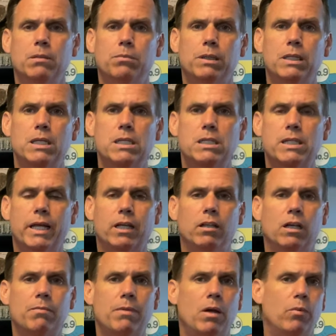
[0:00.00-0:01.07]
please take a
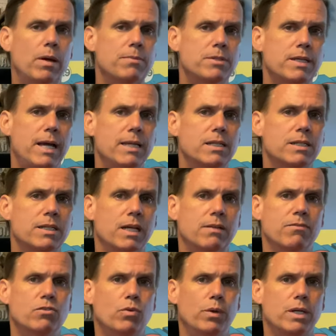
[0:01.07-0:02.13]
look at my website,
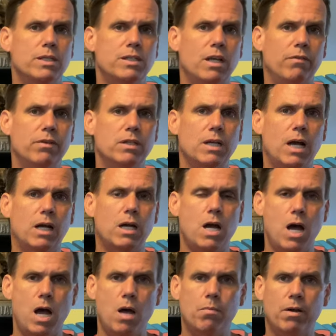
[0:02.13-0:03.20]

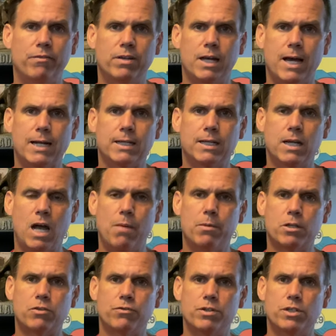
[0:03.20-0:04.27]
detective27.com. I've got
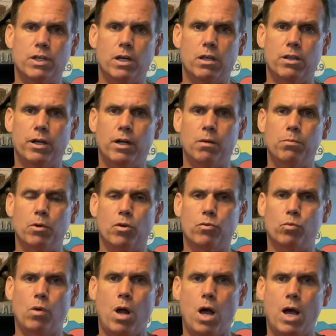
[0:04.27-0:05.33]
comics for sale there, both
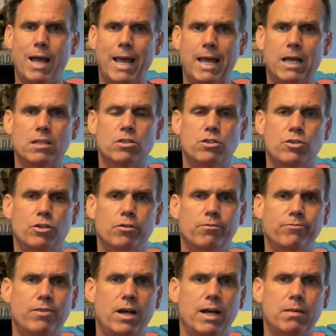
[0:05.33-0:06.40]
raw and
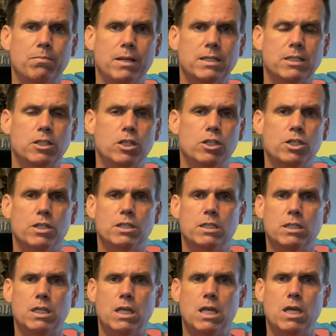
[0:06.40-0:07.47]
certified by
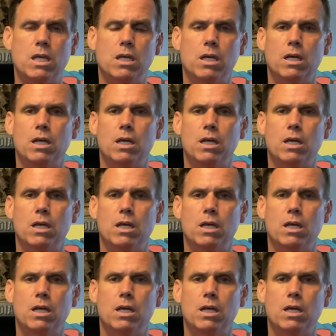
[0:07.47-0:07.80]
CGC.